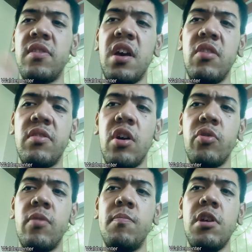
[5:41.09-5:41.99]

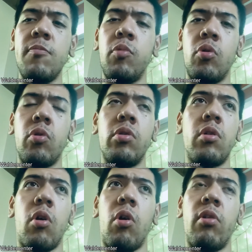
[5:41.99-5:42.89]
10,000 people
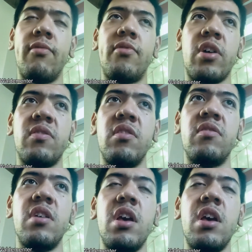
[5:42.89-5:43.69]
are infected